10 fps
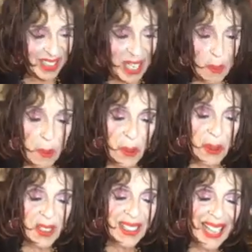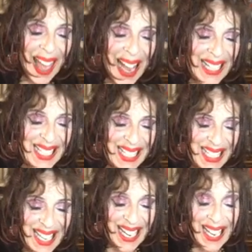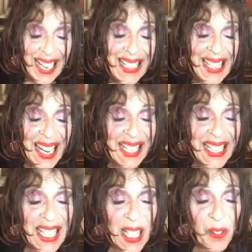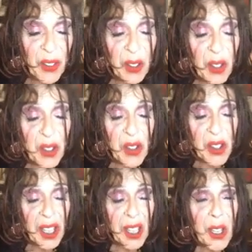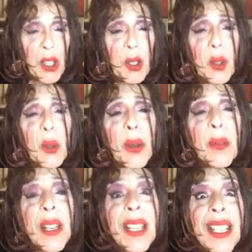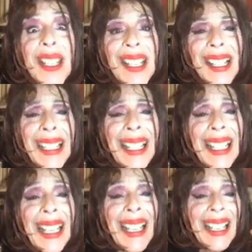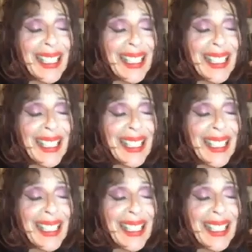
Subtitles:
He poured a glass and tasted it first, grimaced a little.